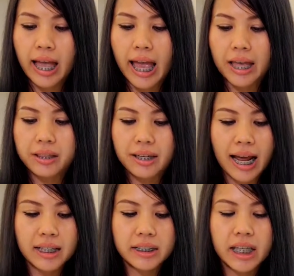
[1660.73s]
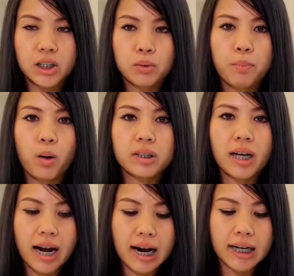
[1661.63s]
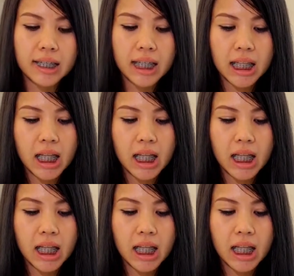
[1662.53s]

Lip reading: and the last is sport car.